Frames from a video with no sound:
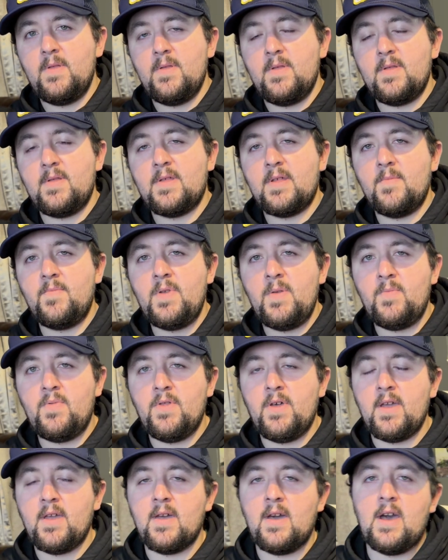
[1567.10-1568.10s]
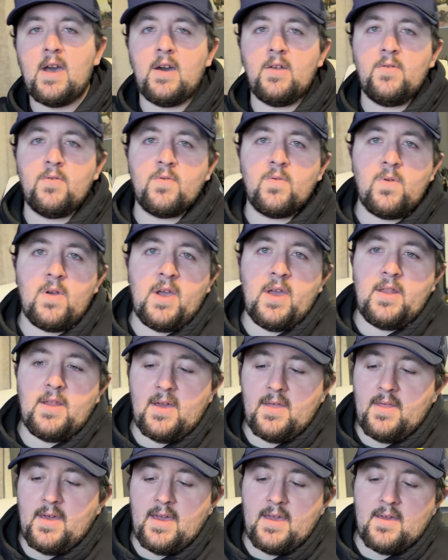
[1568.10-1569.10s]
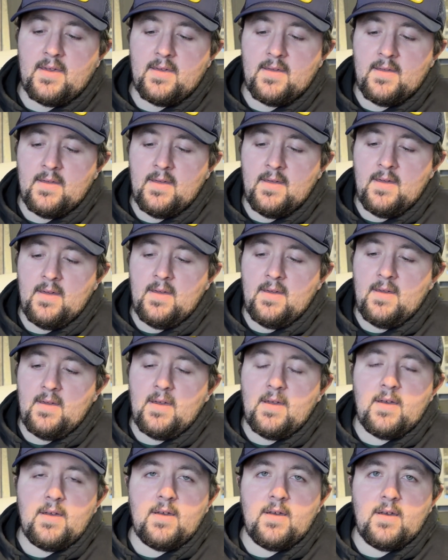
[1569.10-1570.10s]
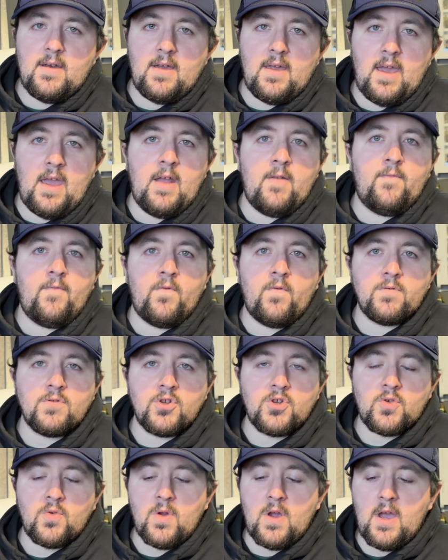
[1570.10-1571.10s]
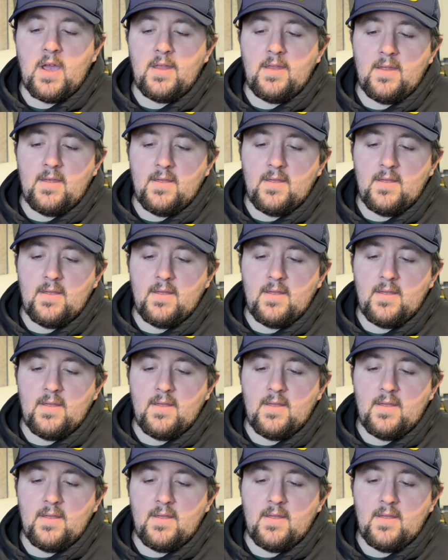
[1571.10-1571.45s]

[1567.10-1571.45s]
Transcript: some people like a hollow grind. I like a hand forged grind.